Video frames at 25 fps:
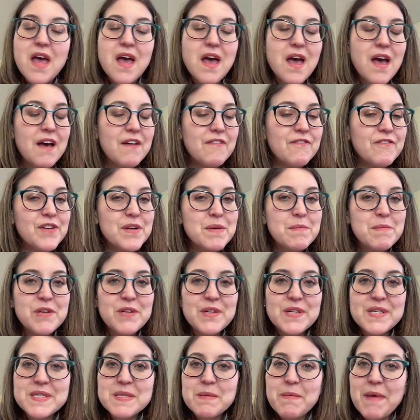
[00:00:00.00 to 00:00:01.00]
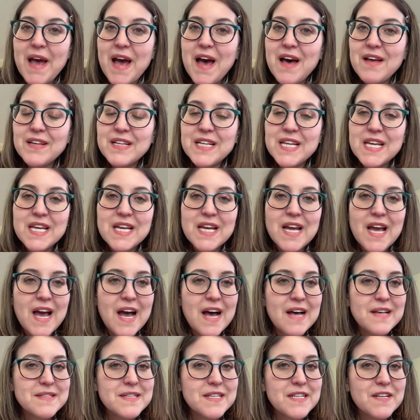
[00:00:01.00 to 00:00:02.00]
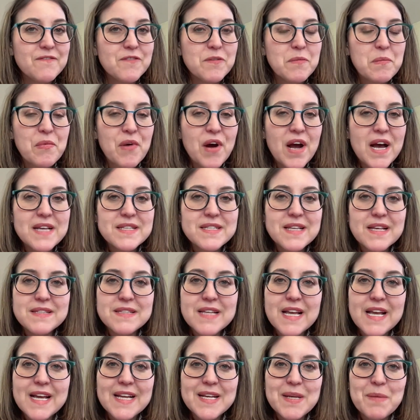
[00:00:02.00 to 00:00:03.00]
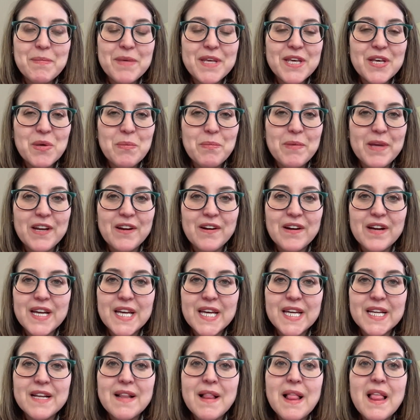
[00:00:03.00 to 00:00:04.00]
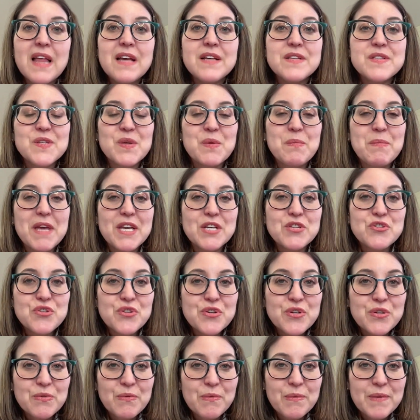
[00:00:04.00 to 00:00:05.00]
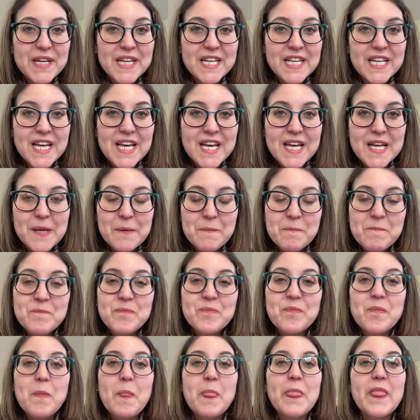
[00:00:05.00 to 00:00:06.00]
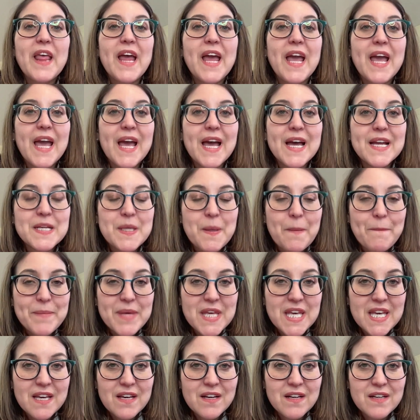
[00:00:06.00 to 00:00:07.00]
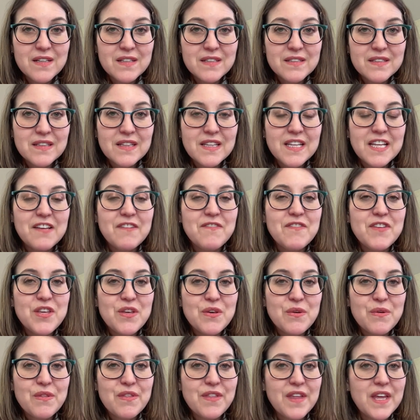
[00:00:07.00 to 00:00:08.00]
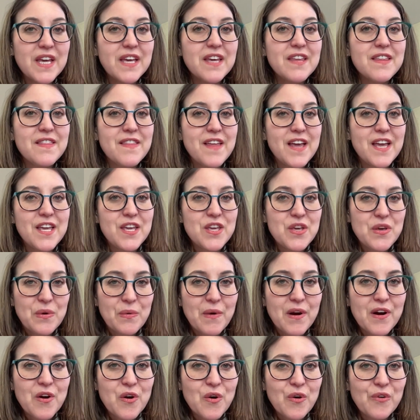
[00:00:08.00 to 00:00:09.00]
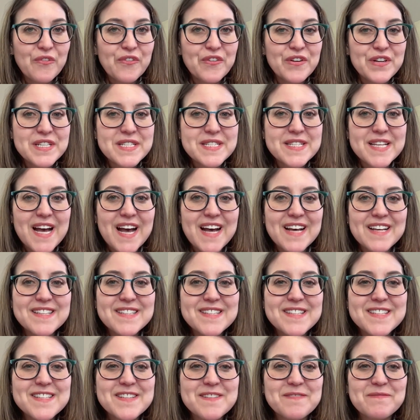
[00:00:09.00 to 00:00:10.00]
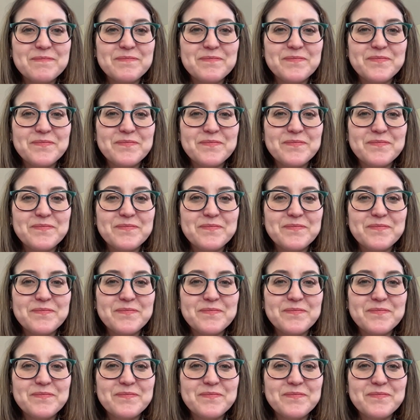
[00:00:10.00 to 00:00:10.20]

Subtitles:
Every municipality has a different process and appeal period, so make sure you read it and appeal if you think that you are overassessed.